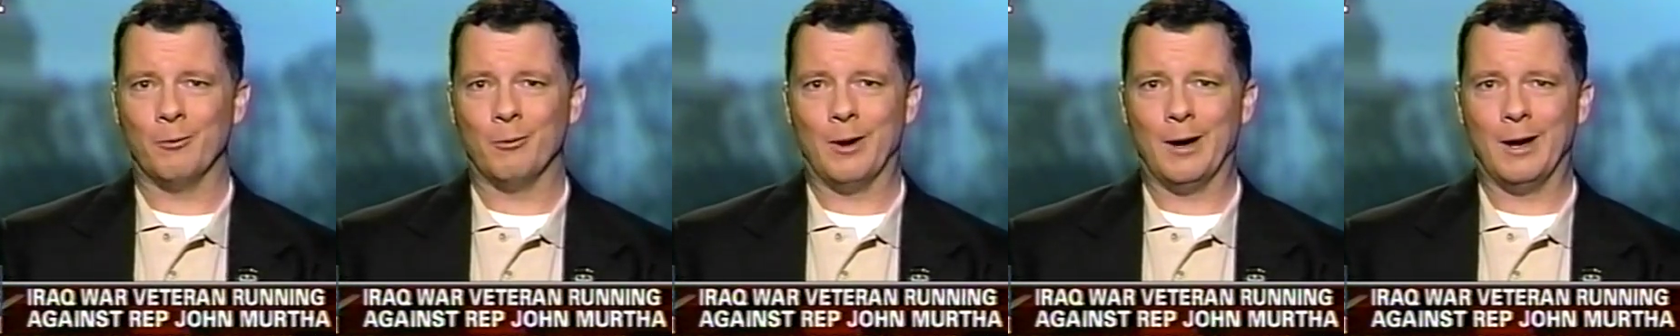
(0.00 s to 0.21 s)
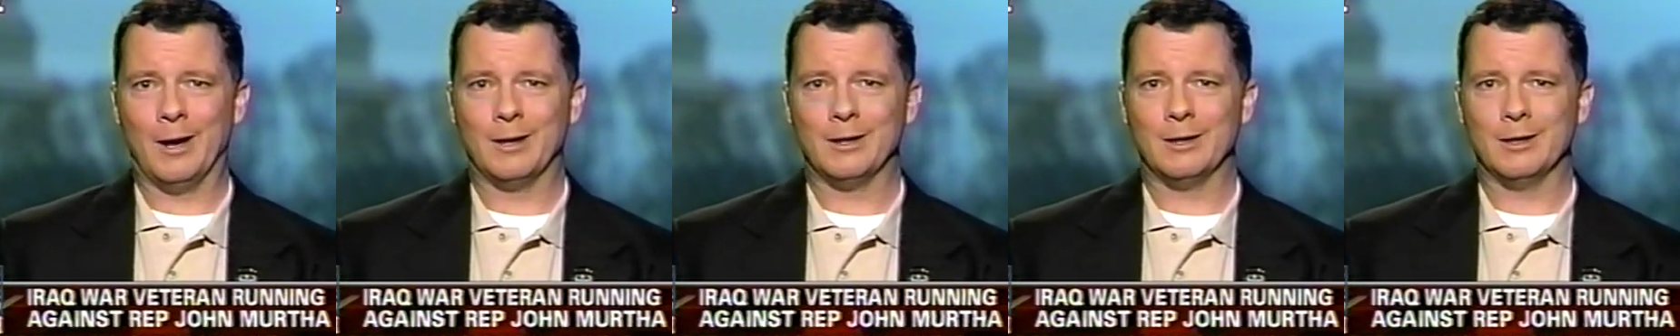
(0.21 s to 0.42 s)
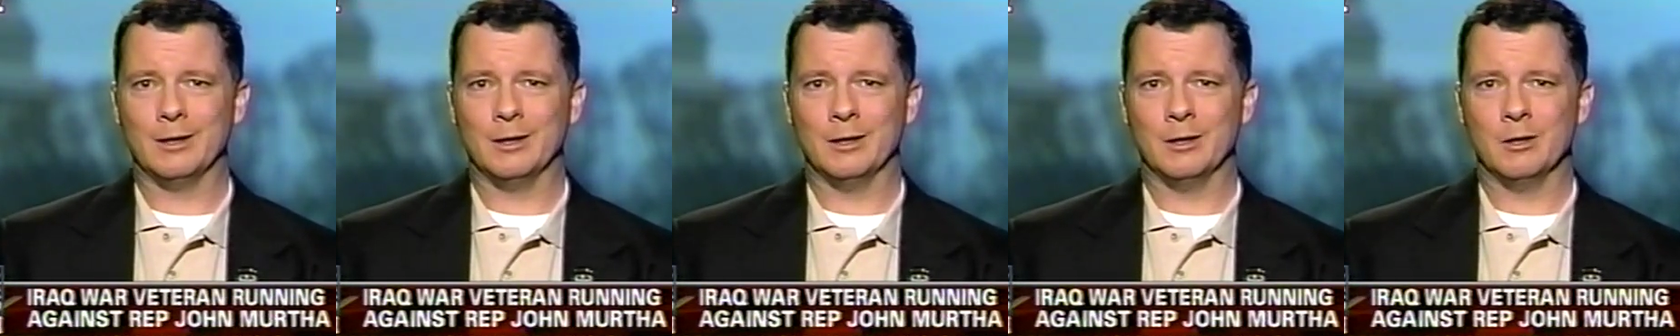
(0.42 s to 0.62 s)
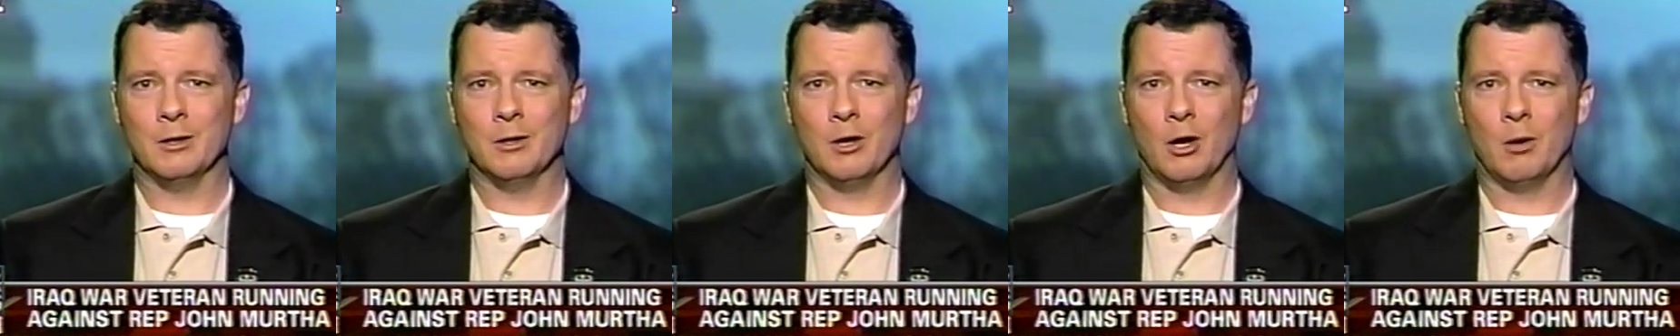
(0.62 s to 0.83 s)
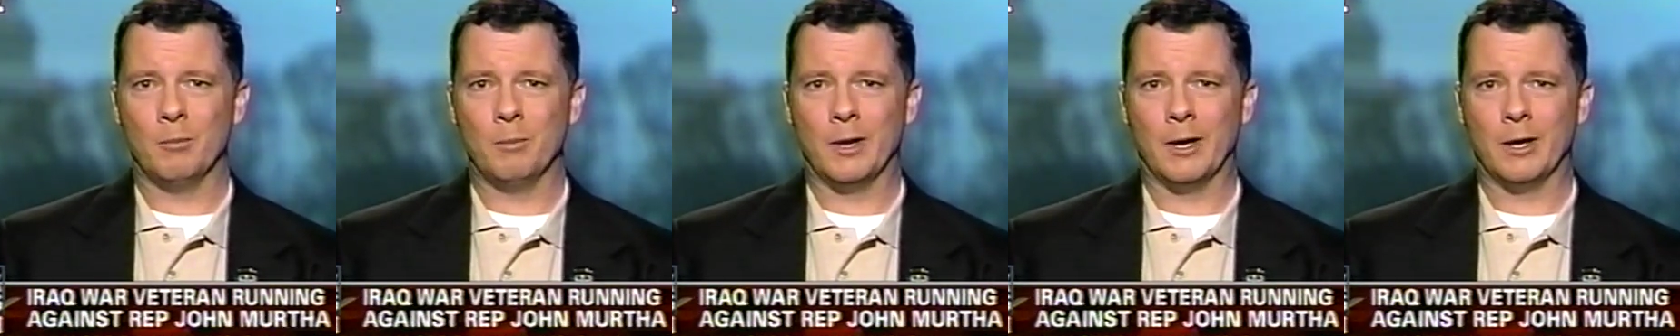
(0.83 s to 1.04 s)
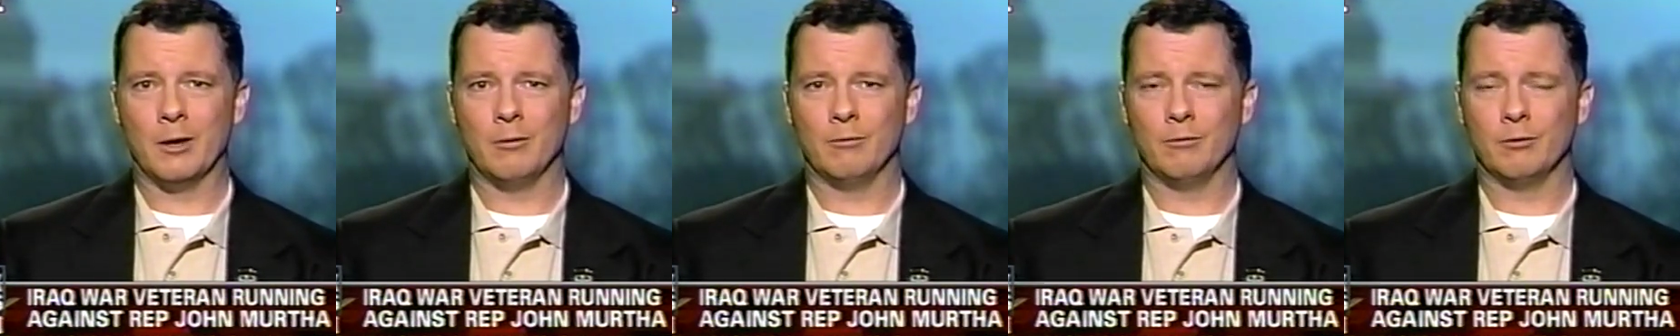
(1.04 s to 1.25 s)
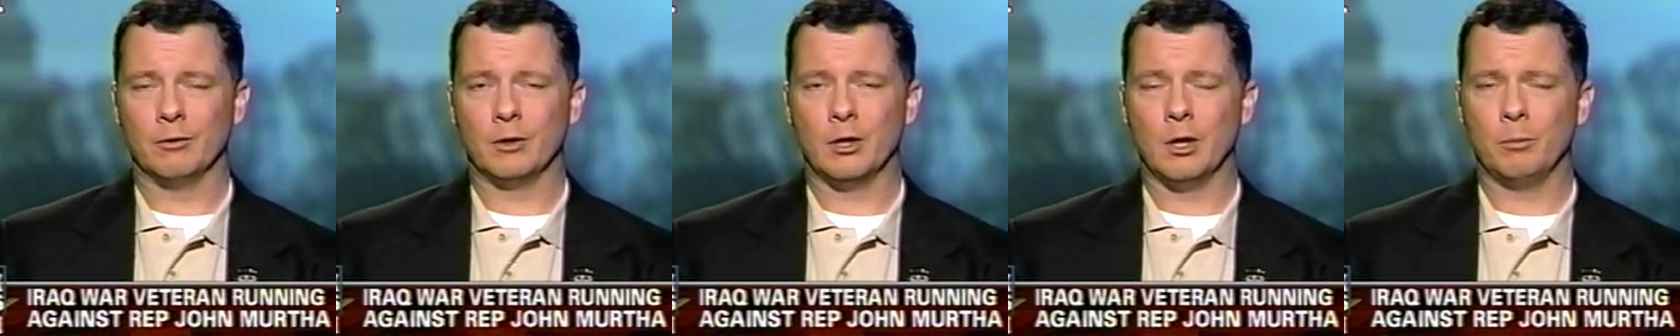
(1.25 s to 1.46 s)
Iraq in a matter
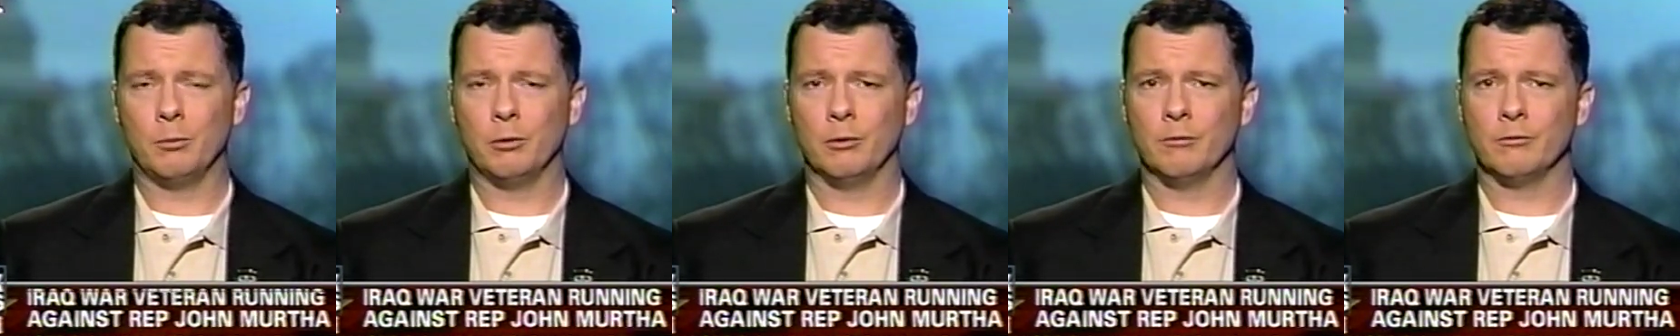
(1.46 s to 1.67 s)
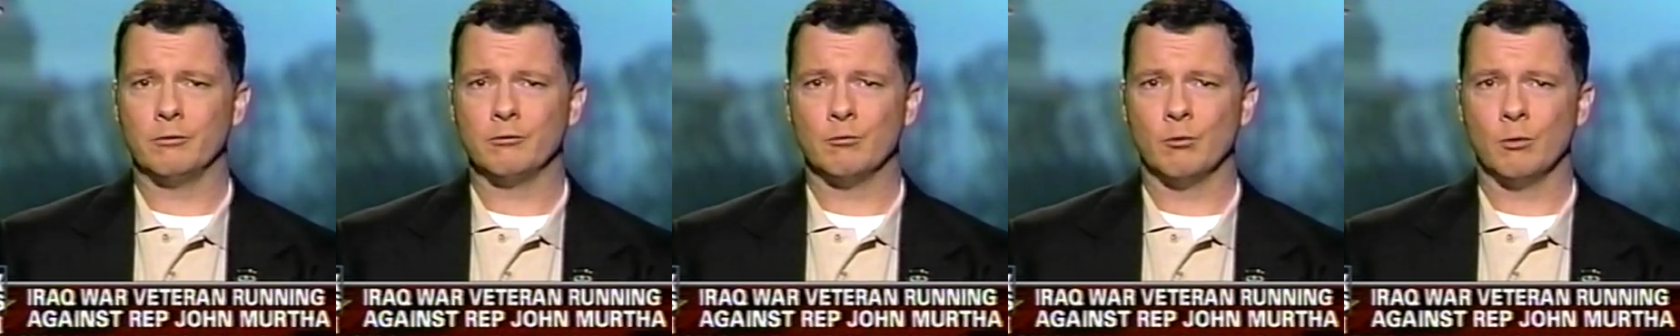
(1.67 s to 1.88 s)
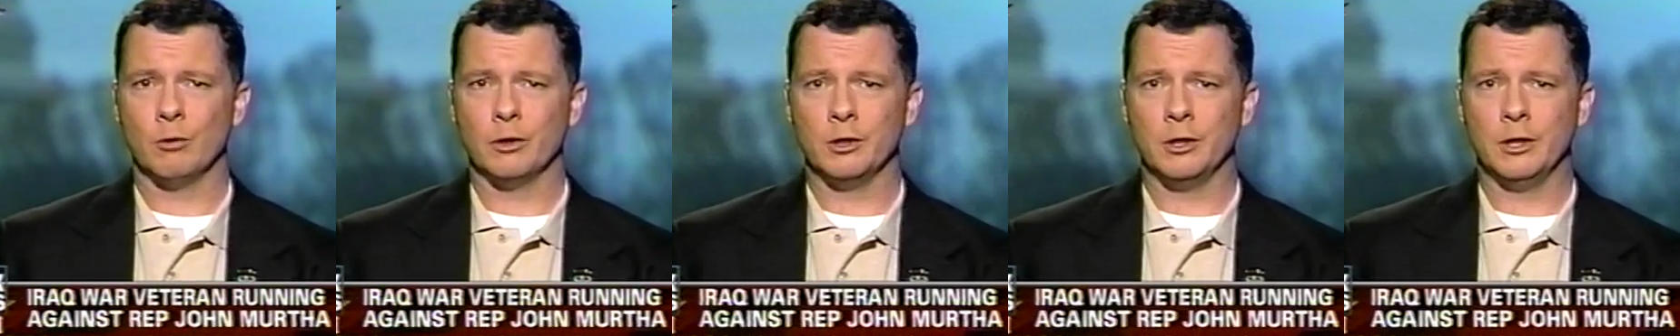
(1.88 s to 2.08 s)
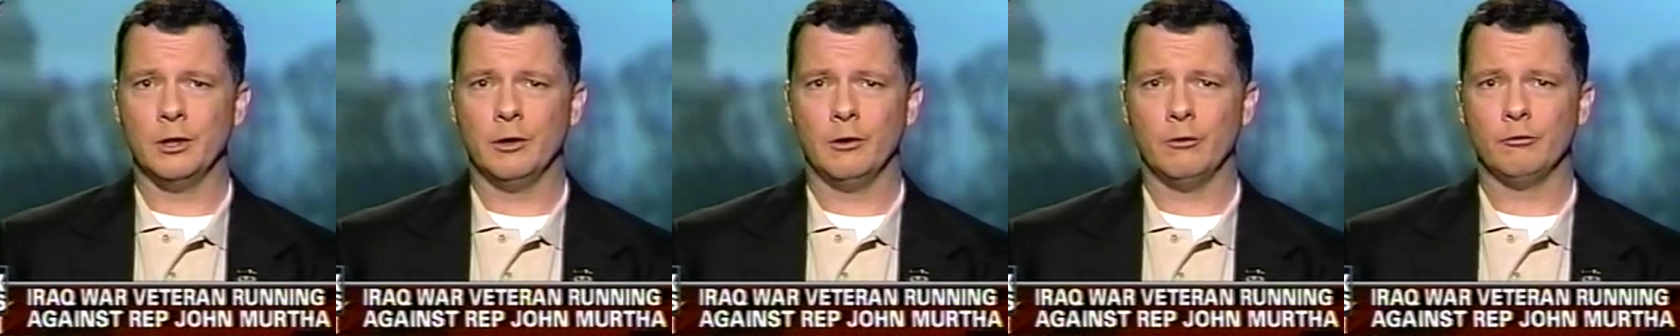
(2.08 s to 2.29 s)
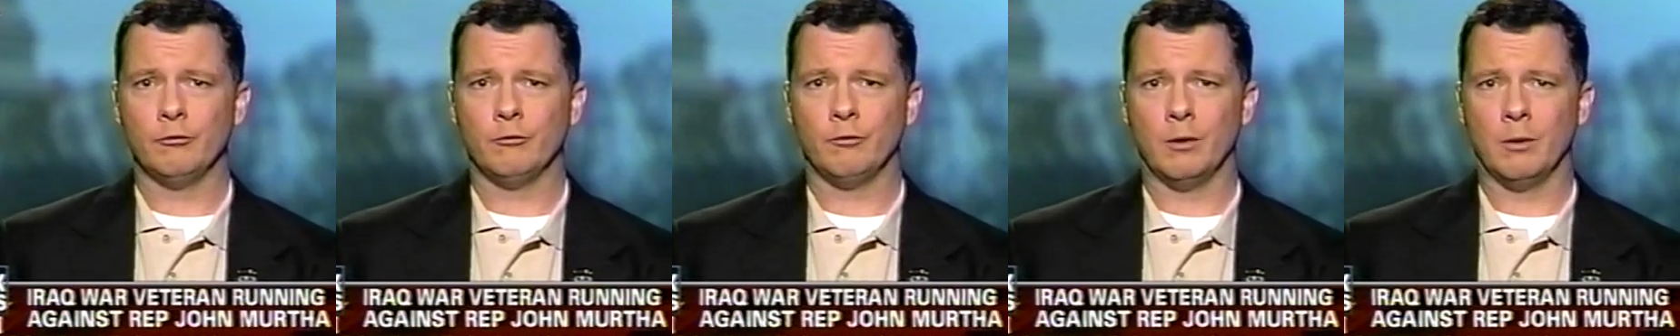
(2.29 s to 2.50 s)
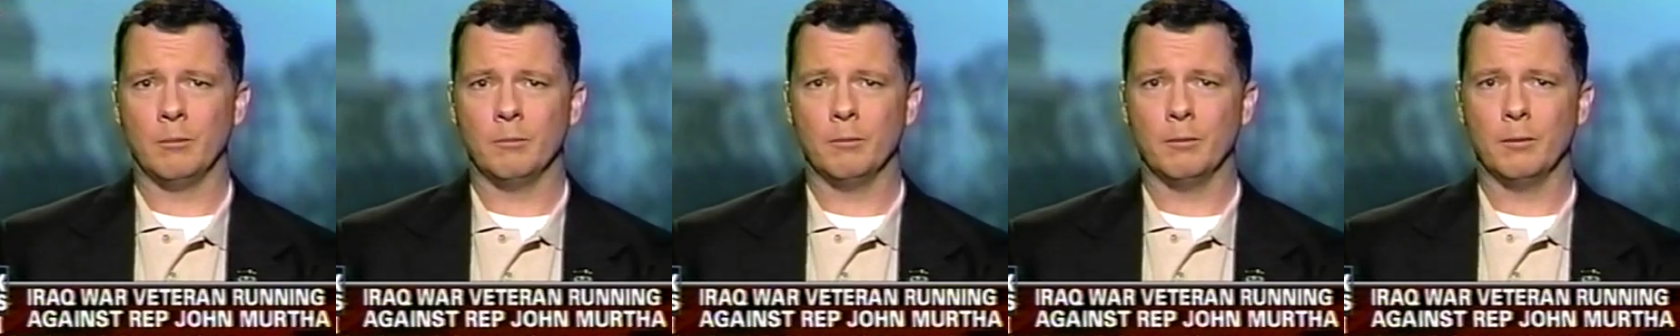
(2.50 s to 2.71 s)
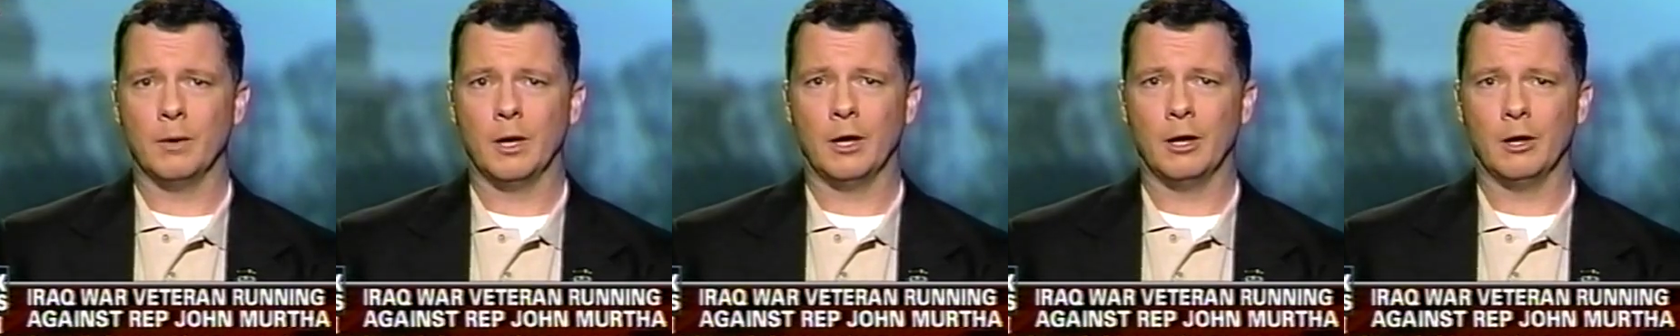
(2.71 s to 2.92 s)
of a couple of short years
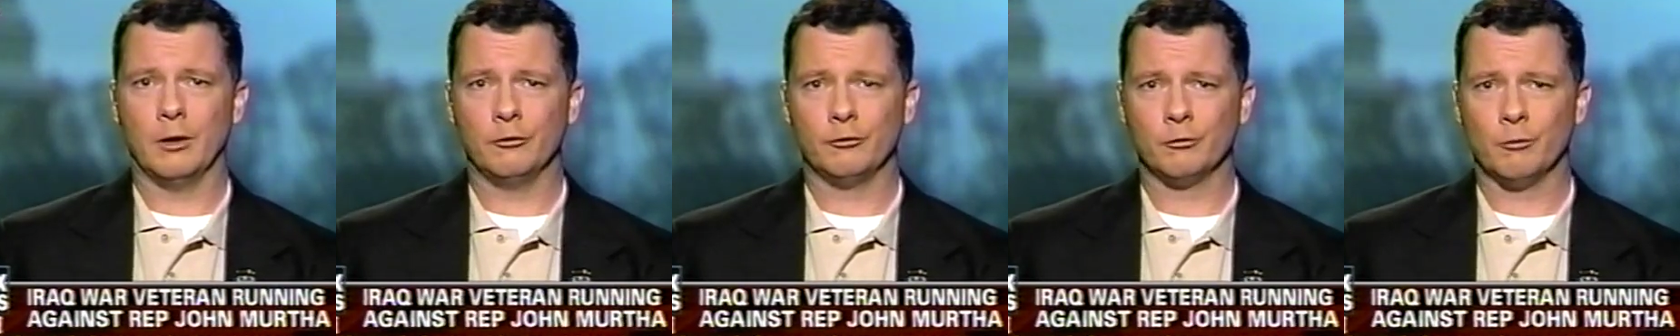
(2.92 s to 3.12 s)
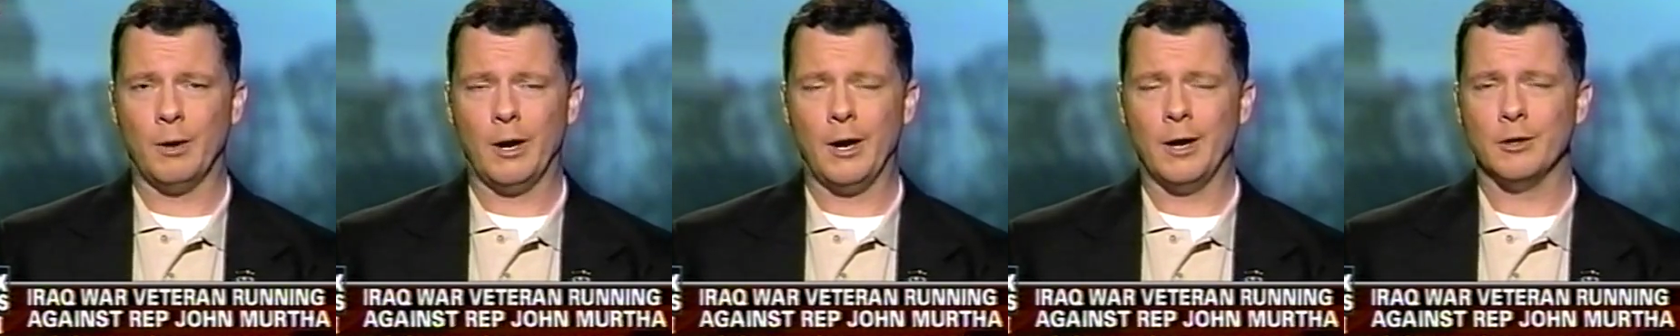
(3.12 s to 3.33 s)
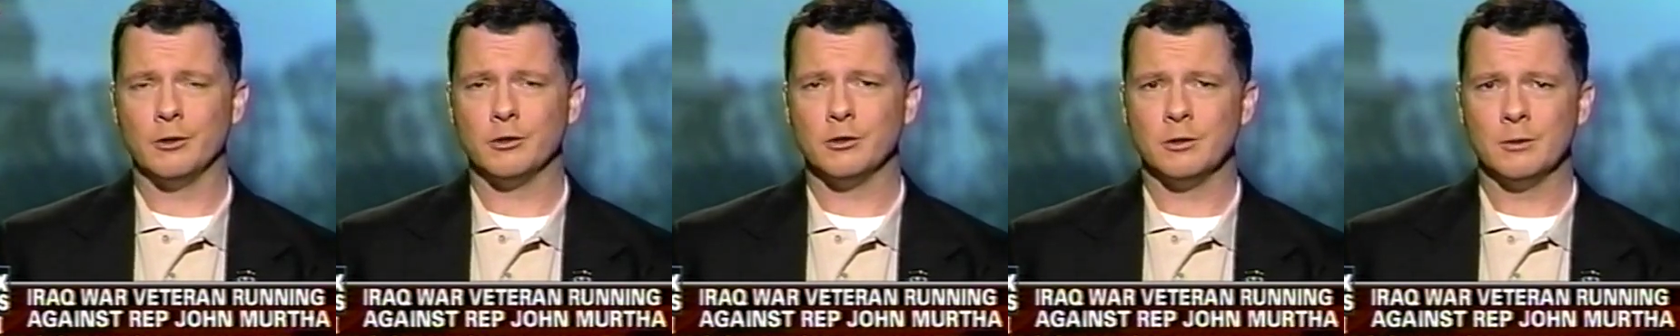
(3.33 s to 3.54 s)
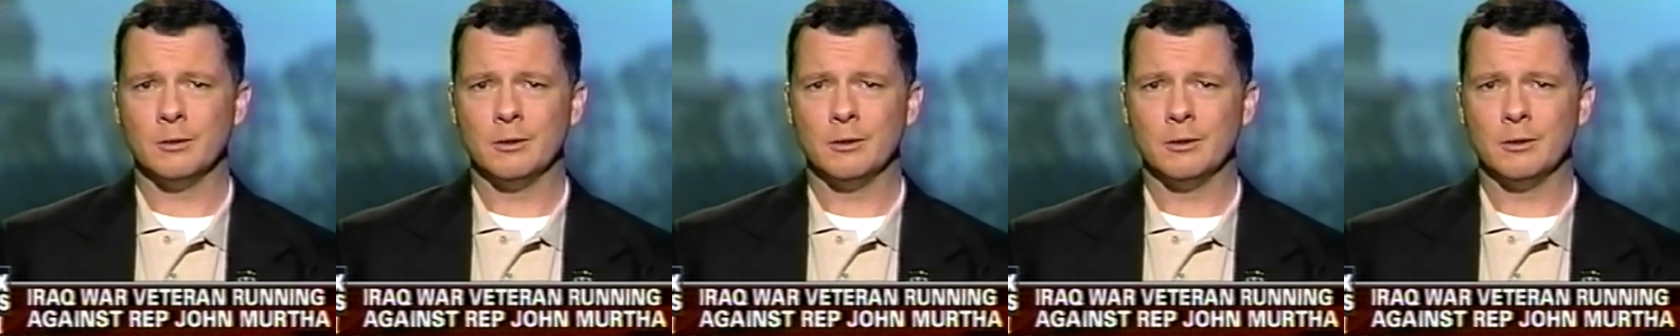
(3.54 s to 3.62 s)
from scratch.